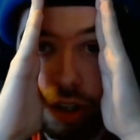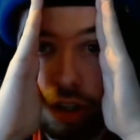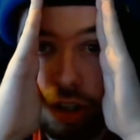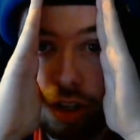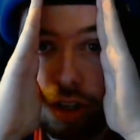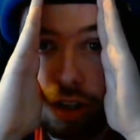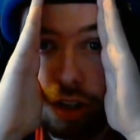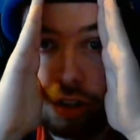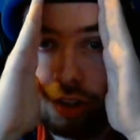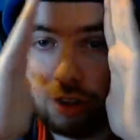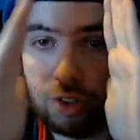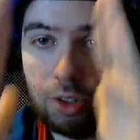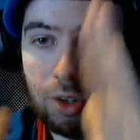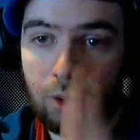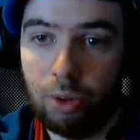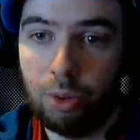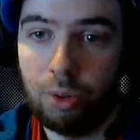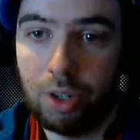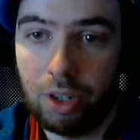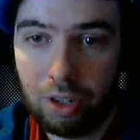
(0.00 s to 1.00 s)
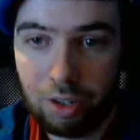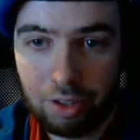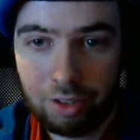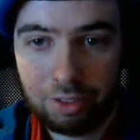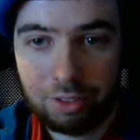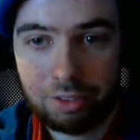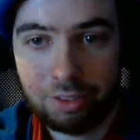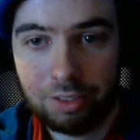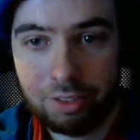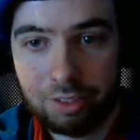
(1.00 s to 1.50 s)
So, uh,
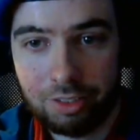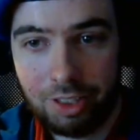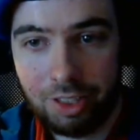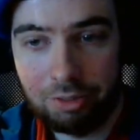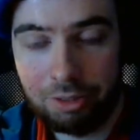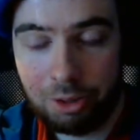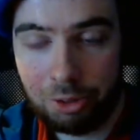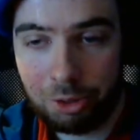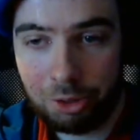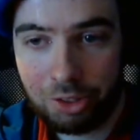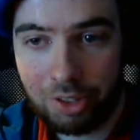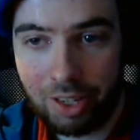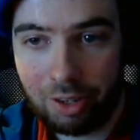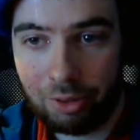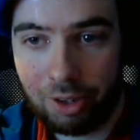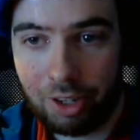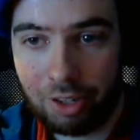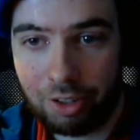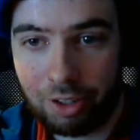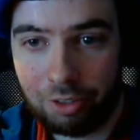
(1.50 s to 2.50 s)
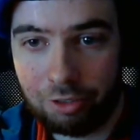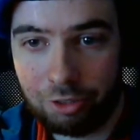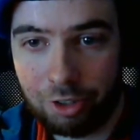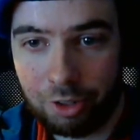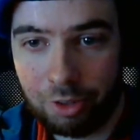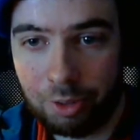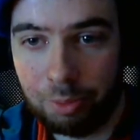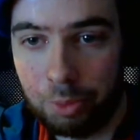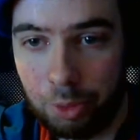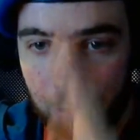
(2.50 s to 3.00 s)
even though you're standing right in front
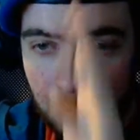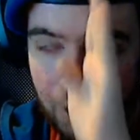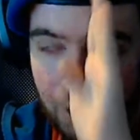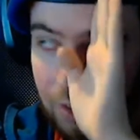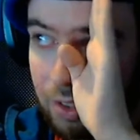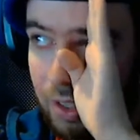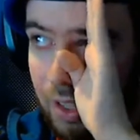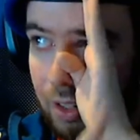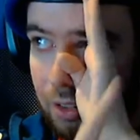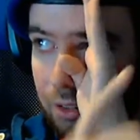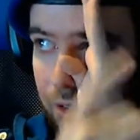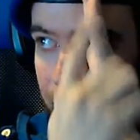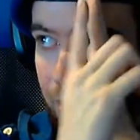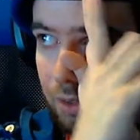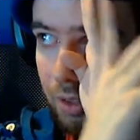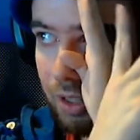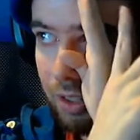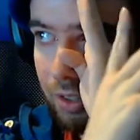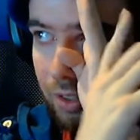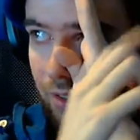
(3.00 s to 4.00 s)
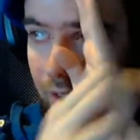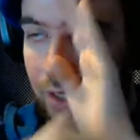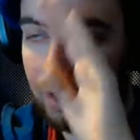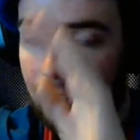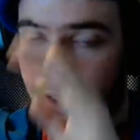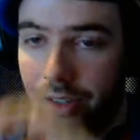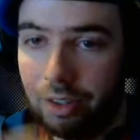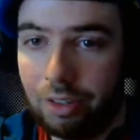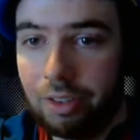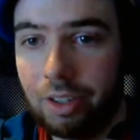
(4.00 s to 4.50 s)
of them, you might stand on, you know, this side,
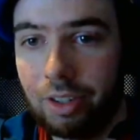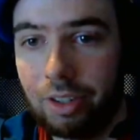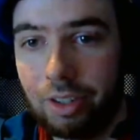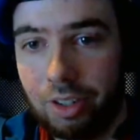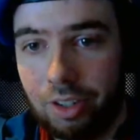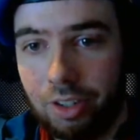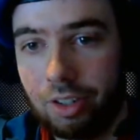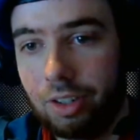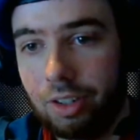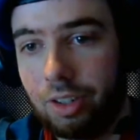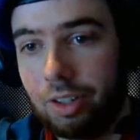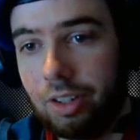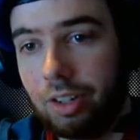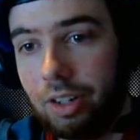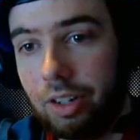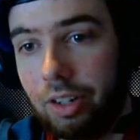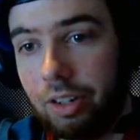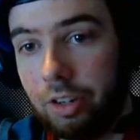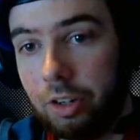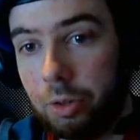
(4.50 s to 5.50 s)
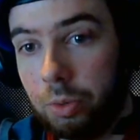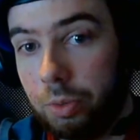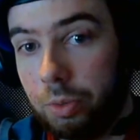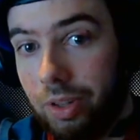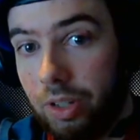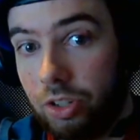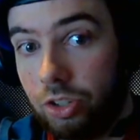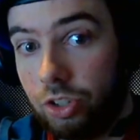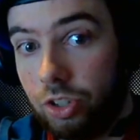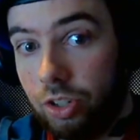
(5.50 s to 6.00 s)
and they don't really
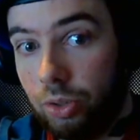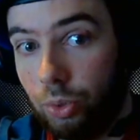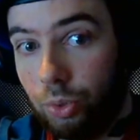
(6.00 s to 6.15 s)
see you.